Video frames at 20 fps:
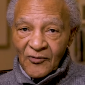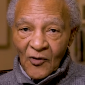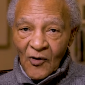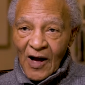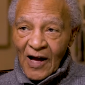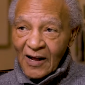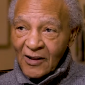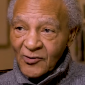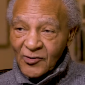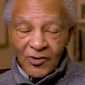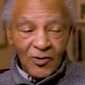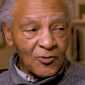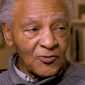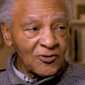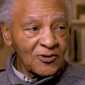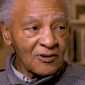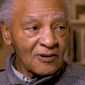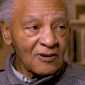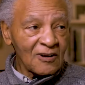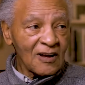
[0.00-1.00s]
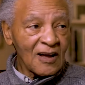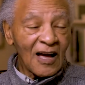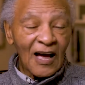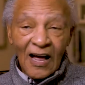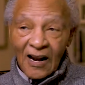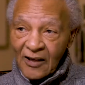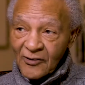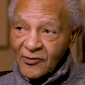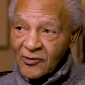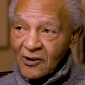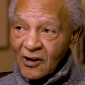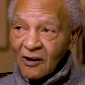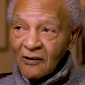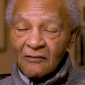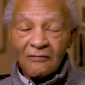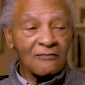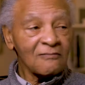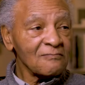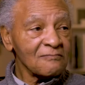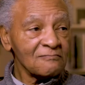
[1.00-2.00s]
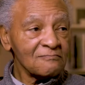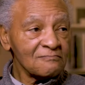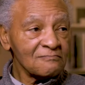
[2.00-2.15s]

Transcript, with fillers: before I can shoot you. I'll let you go.